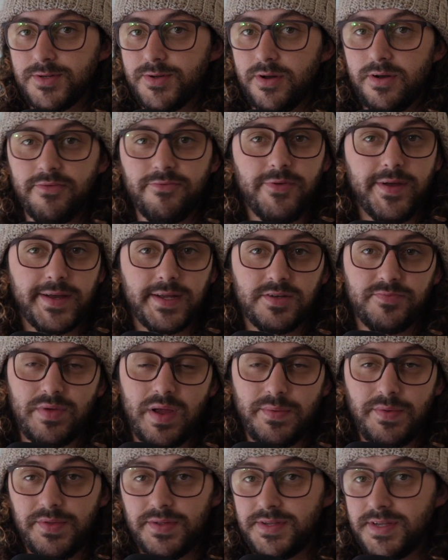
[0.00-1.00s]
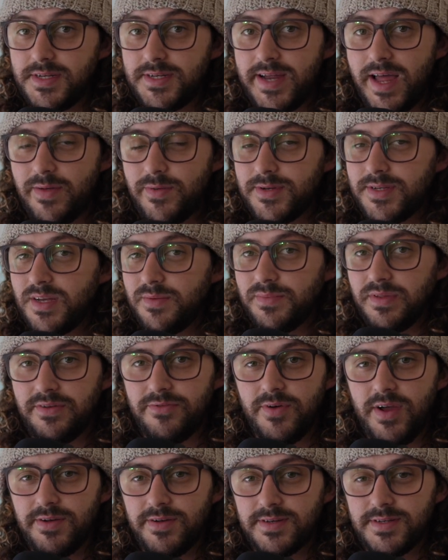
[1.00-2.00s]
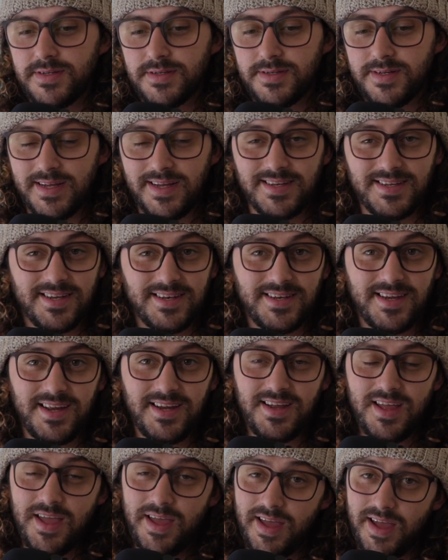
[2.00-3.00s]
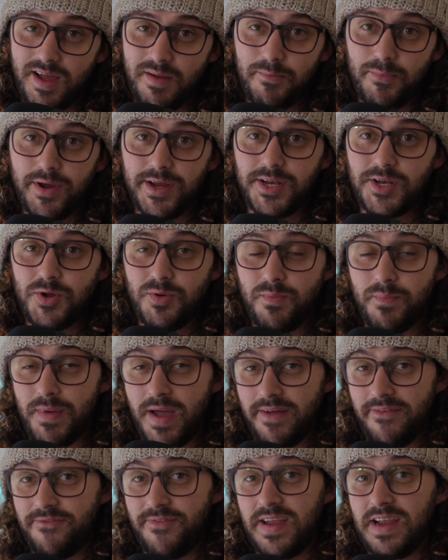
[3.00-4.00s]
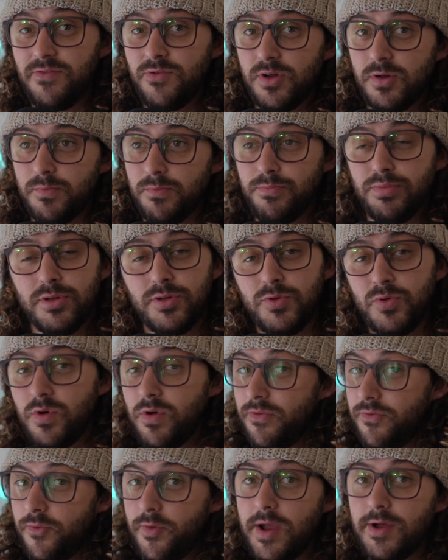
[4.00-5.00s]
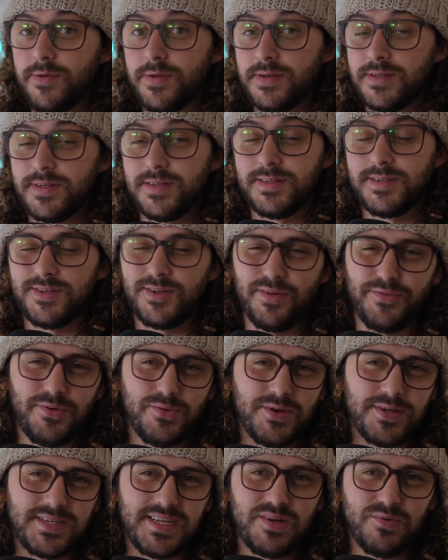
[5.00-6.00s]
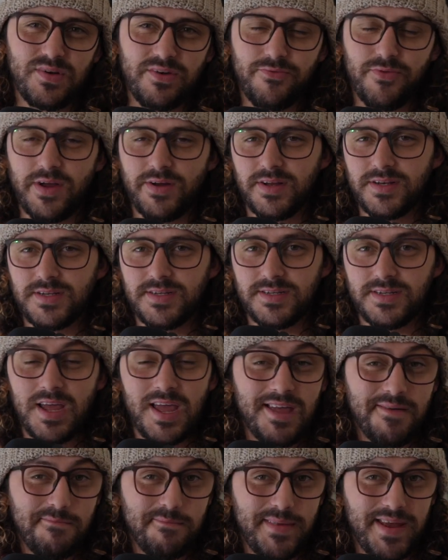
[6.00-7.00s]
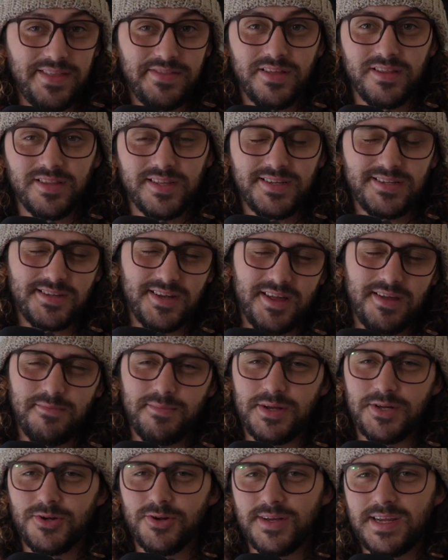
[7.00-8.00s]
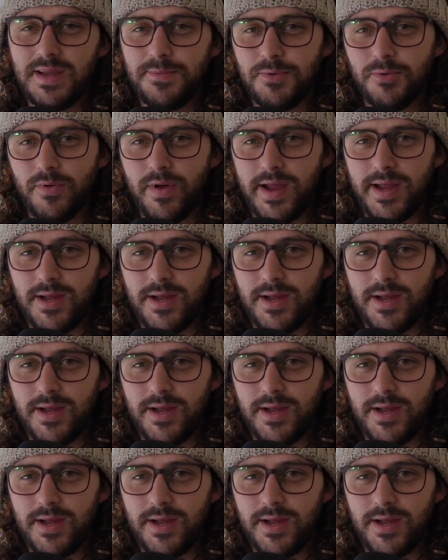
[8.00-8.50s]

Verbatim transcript: Going on, Fragrance Family, this is Tyler, Simply Fragrances, and today I'm bringing you my favorite blue fragrances. So if you want to see what fragrances made the list, be sure and keep it right